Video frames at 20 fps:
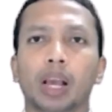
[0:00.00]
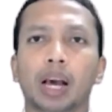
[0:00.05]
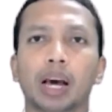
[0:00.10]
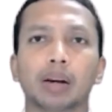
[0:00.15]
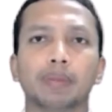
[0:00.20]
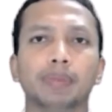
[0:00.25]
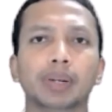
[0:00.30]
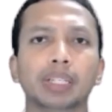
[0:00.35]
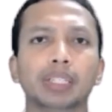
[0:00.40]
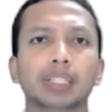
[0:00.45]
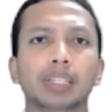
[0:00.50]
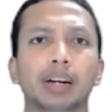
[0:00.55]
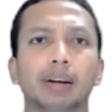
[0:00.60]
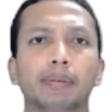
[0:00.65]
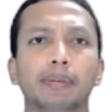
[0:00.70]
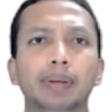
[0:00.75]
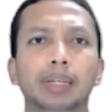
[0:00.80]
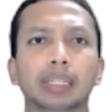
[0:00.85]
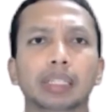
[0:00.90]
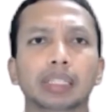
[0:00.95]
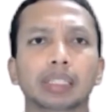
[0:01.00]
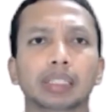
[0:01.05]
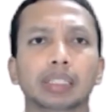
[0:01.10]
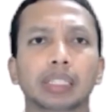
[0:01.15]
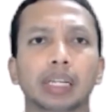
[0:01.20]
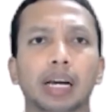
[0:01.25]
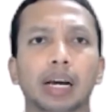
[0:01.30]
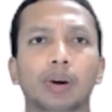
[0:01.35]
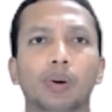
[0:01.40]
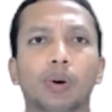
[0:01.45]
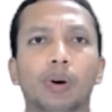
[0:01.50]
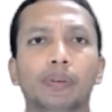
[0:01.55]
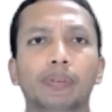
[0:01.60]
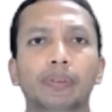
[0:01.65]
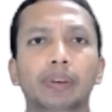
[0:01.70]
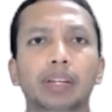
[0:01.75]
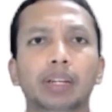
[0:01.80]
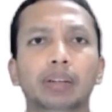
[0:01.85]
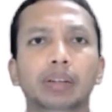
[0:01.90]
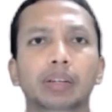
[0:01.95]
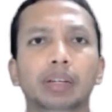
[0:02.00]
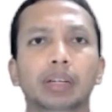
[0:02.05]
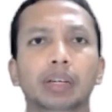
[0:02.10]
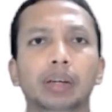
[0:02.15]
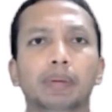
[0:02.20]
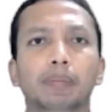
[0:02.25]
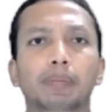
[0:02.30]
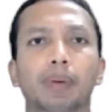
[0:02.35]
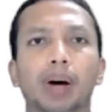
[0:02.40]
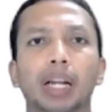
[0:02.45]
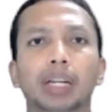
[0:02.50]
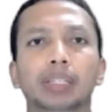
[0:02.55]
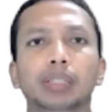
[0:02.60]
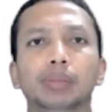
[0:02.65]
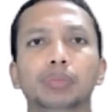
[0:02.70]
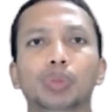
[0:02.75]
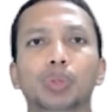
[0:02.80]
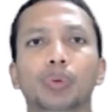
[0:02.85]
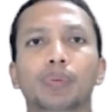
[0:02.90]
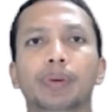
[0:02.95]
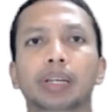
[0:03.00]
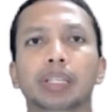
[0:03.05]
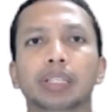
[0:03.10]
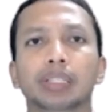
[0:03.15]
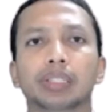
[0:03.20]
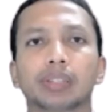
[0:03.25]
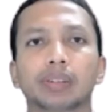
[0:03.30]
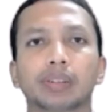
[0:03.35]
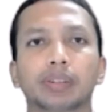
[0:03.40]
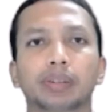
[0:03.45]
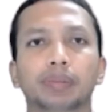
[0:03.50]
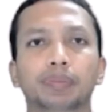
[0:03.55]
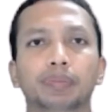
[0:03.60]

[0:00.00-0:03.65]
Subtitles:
Urban surveys are often multi-mode venture,